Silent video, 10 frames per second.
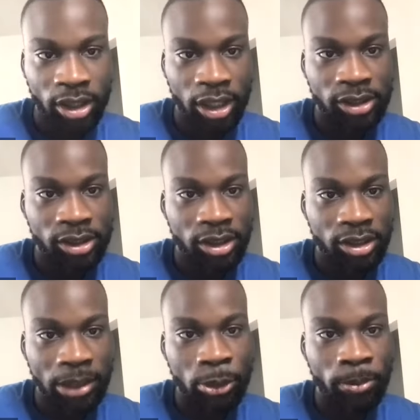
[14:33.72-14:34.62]
and I
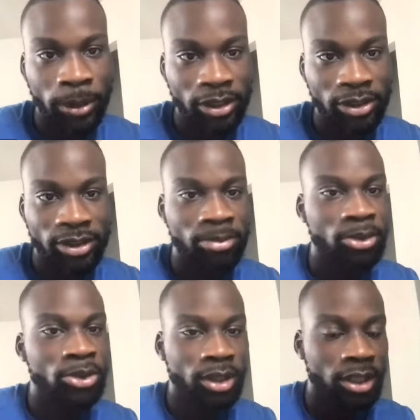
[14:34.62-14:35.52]
studied Got you. Based in
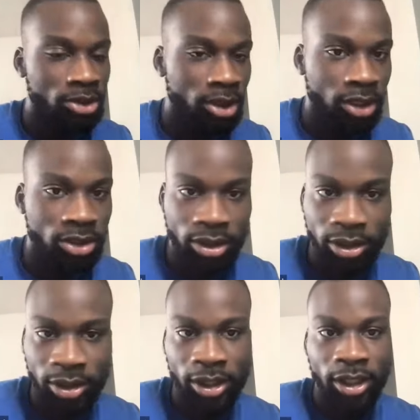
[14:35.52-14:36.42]
music education.
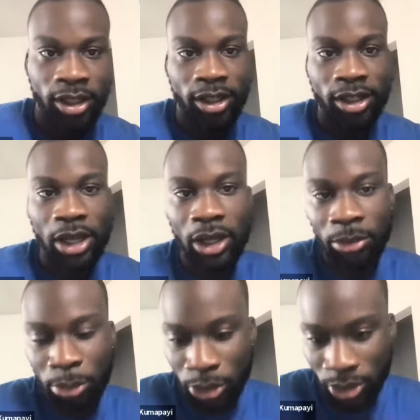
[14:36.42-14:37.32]
And now
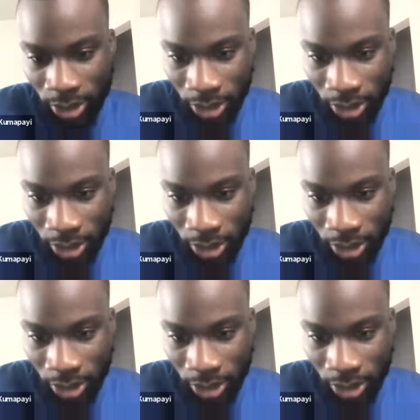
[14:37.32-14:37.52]
I'm a music